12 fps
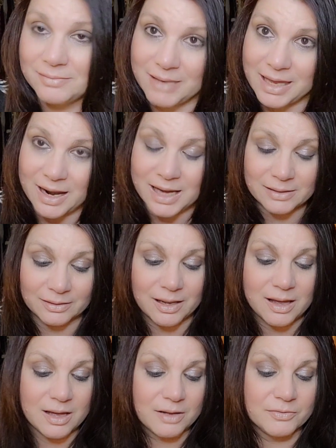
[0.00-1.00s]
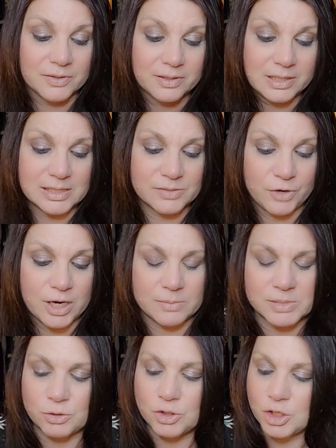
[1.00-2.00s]
And I love these frames.
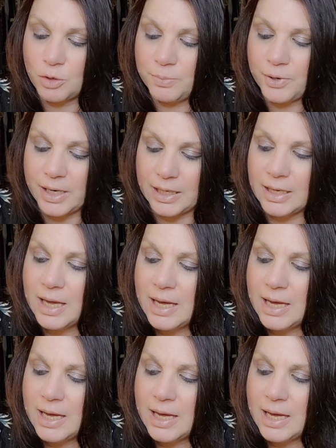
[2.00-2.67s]
They're so pretty.